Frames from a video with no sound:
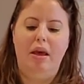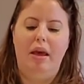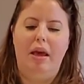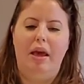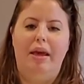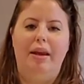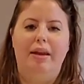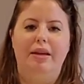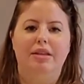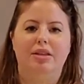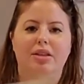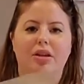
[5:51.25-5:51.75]

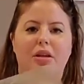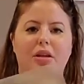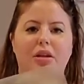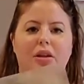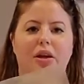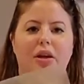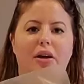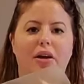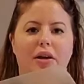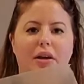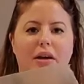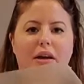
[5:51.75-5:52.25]
And it should
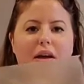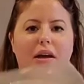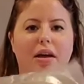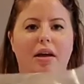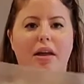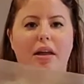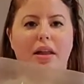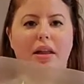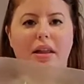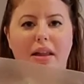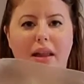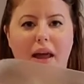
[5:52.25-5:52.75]
look
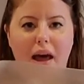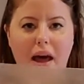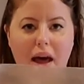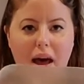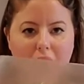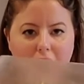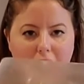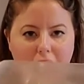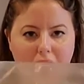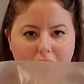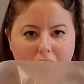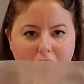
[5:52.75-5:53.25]

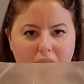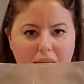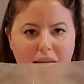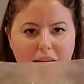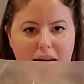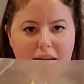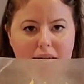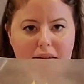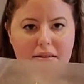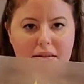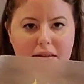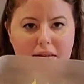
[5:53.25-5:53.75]
like
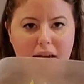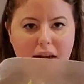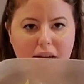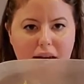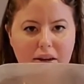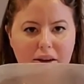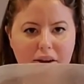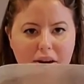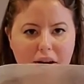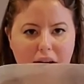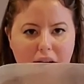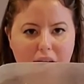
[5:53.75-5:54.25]
this.
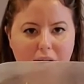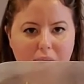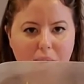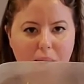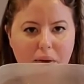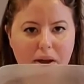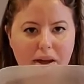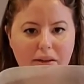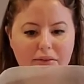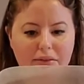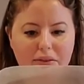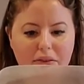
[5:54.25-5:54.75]
And you're gonna
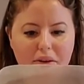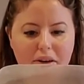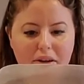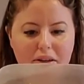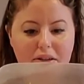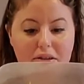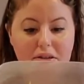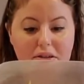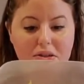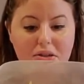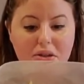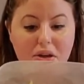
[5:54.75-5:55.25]
wait for it
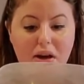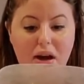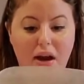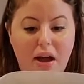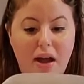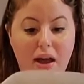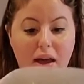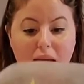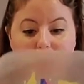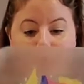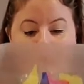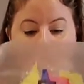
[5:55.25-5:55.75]
to
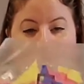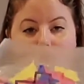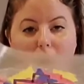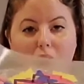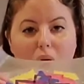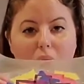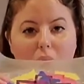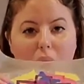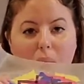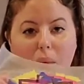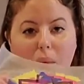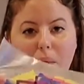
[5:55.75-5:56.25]
dry
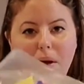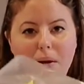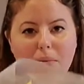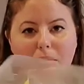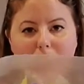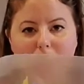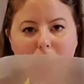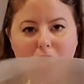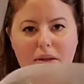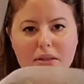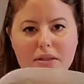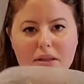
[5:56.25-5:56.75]
one
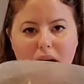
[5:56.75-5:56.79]
more